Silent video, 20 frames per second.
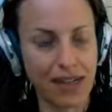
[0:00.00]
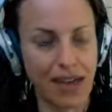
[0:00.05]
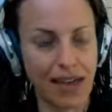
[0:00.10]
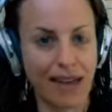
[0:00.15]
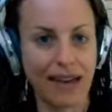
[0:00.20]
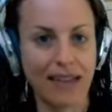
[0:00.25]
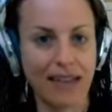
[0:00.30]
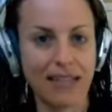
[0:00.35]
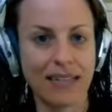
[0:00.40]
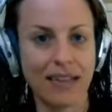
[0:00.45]

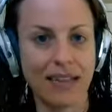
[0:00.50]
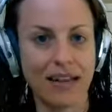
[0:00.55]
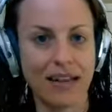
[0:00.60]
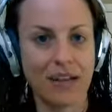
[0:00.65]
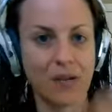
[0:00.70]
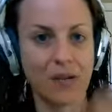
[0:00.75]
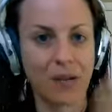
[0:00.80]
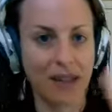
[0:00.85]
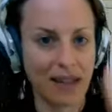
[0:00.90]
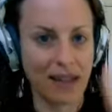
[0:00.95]
And I
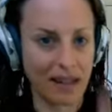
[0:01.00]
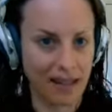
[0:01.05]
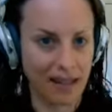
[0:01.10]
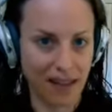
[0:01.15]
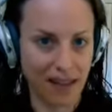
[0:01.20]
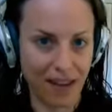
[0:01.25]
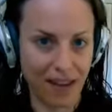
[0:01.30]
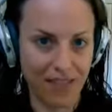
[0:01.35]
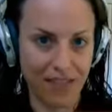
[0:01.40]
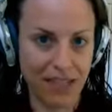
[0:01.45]
create a
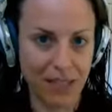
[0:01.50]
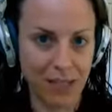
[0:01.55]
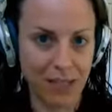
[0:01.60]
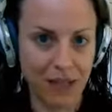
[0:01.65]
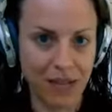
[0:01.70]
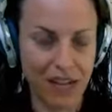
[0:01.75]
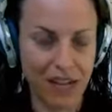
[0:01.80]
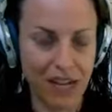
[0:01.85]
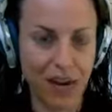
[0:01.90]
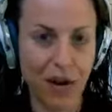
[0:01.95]
live Facebook
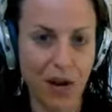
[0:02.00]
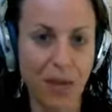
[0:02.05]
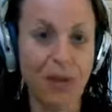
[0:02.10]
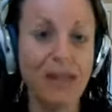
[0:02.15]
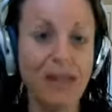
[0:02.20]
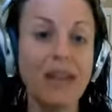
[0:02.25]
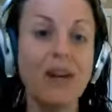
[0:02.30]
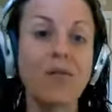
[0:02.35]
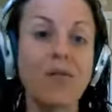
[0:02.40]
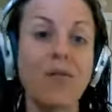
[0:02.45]
video
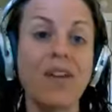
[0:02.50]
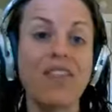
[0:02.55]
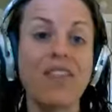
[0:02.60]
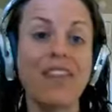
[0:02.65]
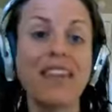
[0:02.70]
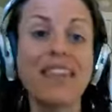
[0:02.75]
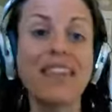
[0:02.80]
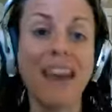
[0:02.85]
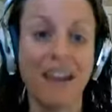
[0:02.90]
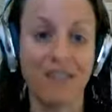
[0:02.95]

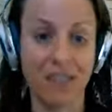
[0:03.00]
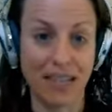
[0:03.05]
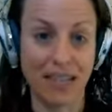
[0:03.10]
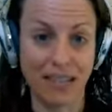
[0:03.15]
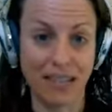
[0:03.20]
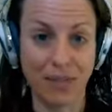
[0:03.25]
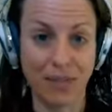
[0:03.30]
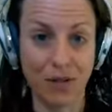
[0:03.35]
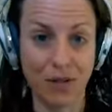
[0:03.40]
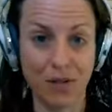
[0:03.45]
within that
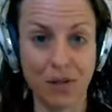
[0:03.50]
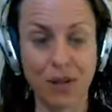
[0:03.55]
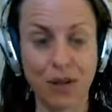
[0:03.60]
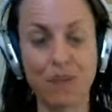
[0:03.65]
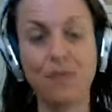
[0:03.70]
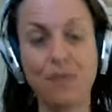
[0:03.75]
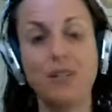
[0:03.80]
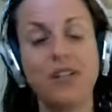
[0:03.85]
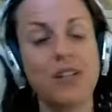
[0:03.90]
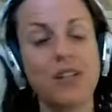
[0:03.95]
Facebook
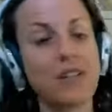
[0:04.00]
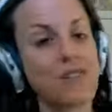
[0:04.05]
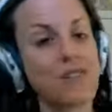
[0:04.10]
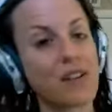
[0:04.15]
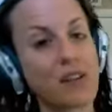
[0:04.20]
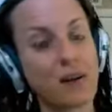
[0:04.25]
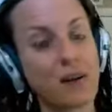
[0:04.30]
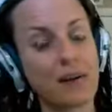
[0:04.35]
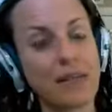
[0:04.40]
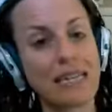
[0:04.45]
group, just for
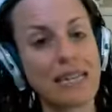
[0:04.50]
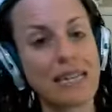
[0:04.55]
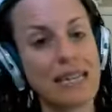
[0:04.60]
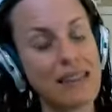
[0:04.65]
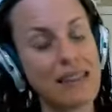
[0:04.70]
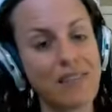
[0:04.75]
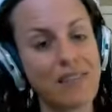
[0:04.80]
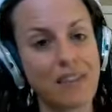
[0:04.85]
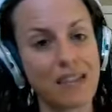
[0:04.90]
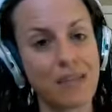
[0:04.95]
those in
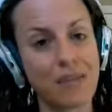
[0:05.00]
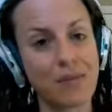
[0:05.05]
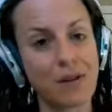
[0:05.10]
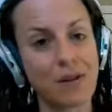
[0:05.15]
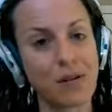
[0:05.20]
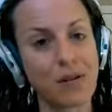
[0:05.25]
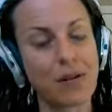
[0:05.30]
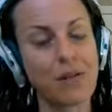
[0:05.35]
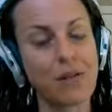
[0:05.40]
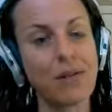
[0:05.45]
the Facebook
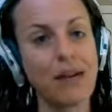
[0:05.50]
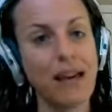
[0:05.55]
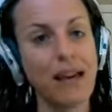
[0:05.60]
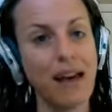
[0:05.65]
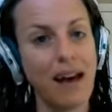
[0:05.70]
group